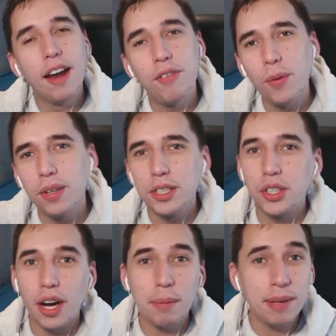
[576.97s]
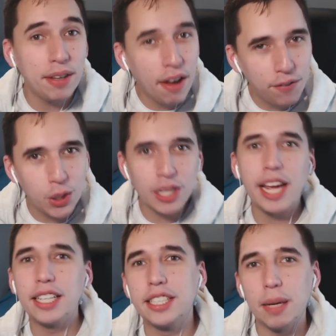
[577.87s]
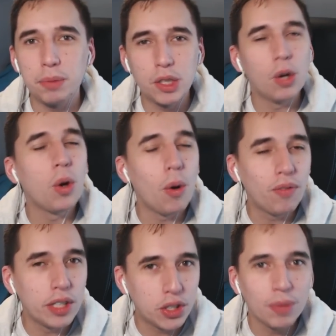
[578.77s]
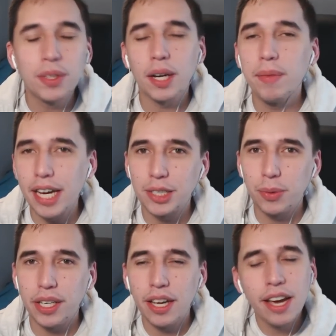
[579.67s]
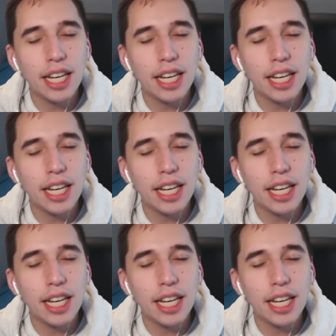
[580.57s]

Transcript: And if you want to join me for the next episode, hopefully sometime next week,